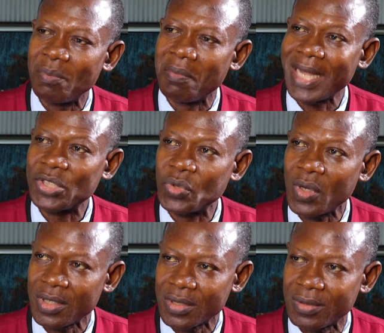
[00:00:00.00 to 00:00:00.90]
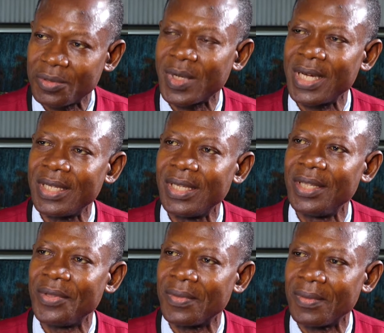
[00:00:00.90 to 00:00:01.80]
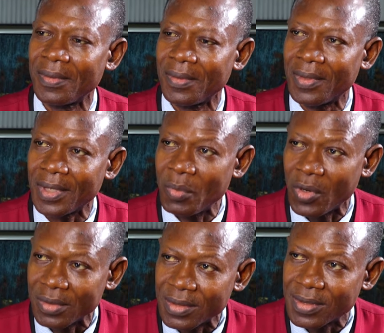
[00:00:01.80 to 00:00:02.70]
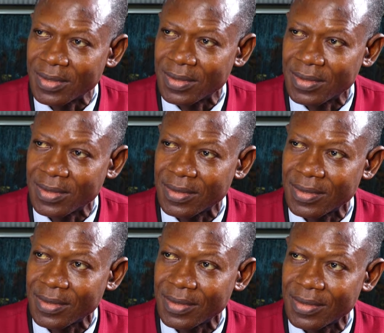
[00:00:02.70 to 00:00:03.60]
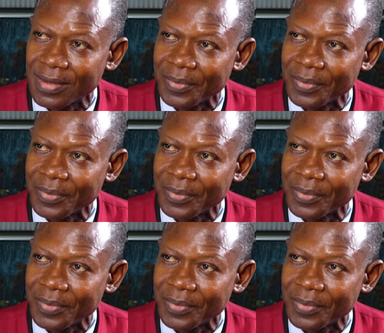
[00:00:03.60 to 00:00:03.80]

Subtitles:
matures usually in 3 months,